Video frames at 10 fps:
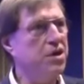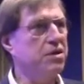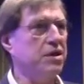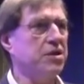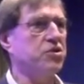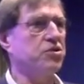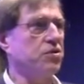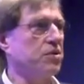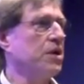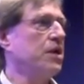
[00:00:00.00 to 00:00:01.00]
The
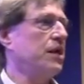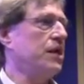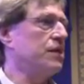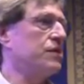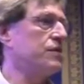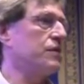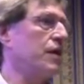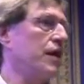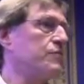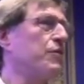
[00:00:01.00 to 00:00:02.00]
Institute
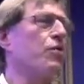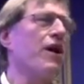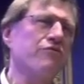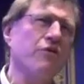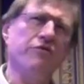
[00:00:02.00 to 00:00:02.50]
has been around for a